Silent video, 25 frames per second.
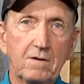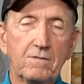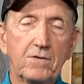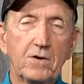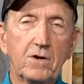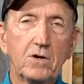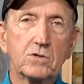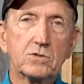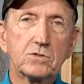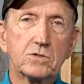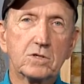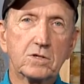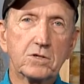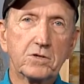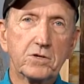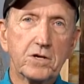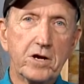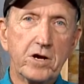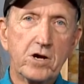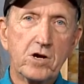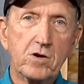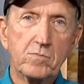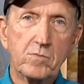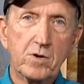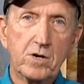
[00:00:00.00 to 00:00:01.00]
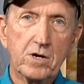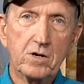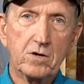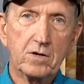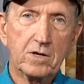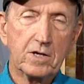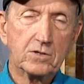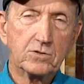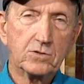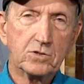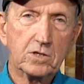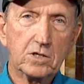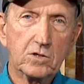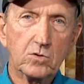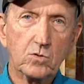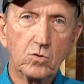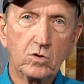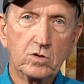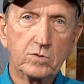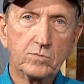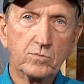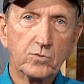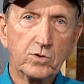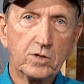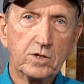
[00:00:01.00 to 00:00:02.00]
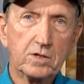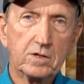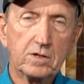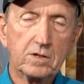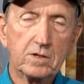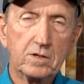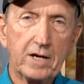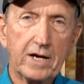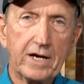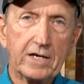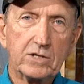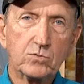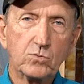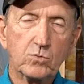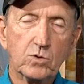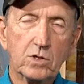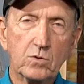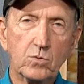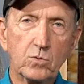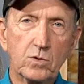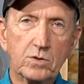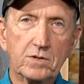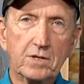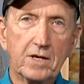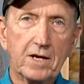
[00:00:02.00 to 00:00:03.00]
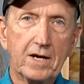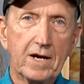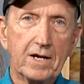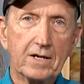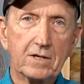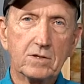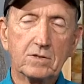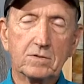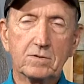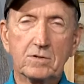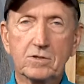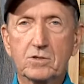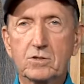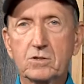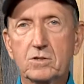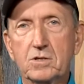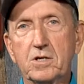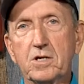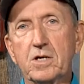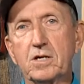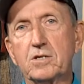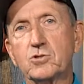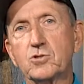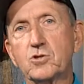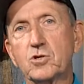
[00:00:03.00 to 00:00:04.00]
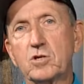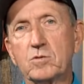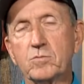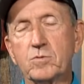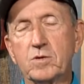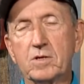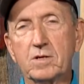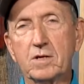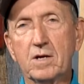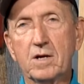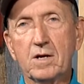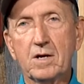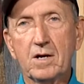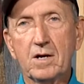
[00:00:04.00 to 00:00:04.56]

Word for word: Folks in Carrabelle at C-Quarters Marina last week when they had the, kids tournament,